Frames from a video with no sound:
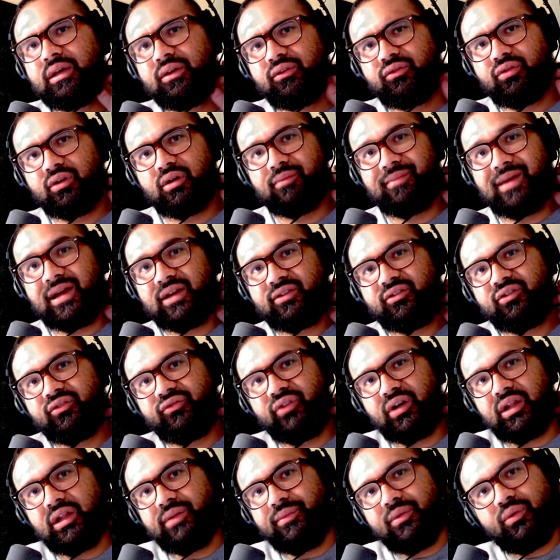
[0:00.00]
So your master
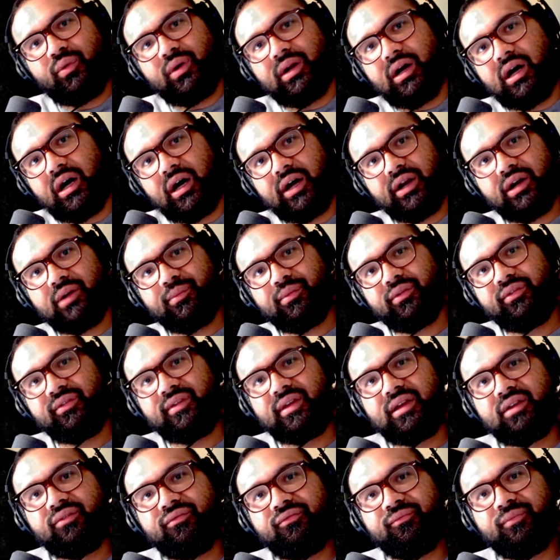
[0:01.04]
volume, you want
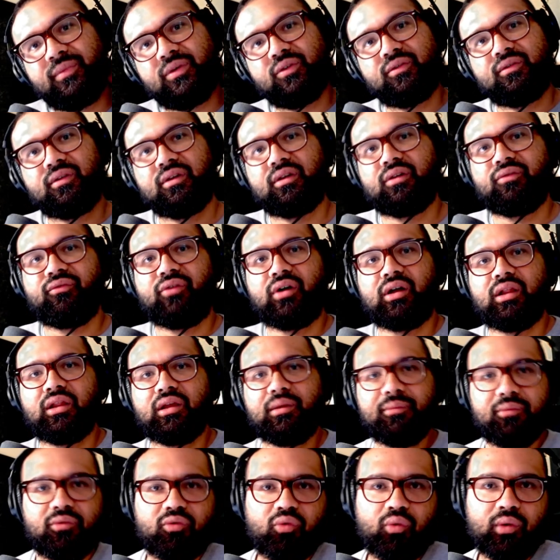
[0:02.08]
100%, music
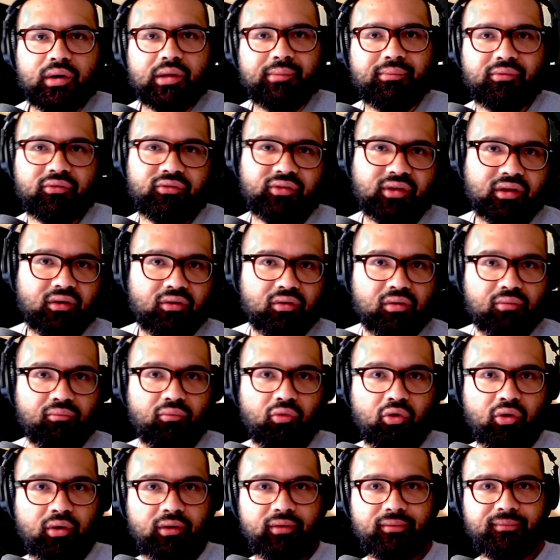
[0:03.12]
volume 20% or
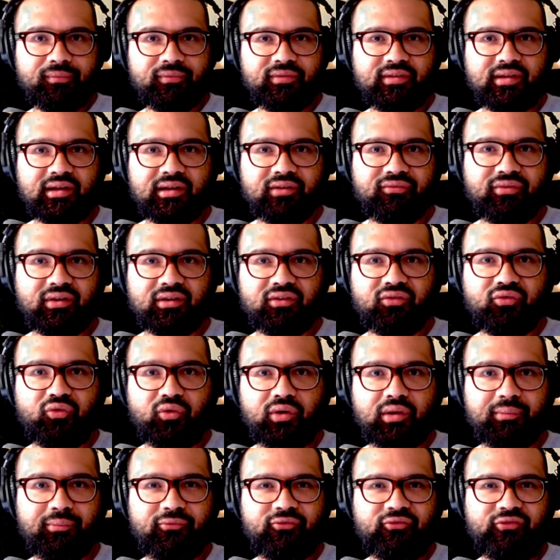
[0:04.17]
more, sound effects
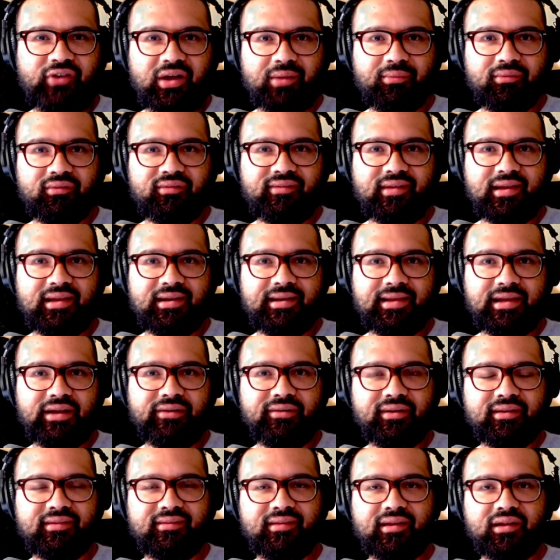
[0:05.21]
45%,
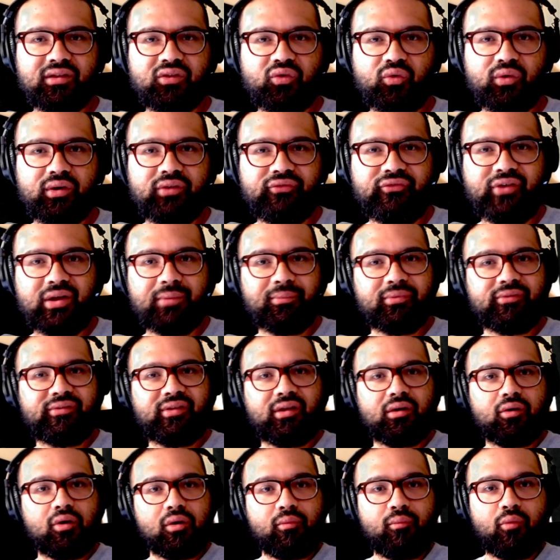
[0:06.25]
area sound
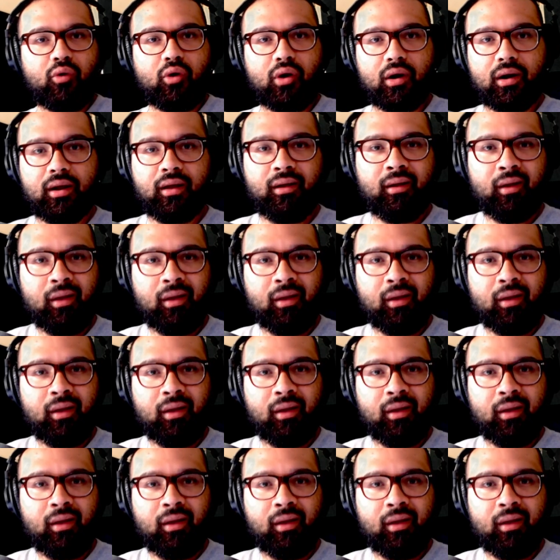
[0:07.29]
25% or more.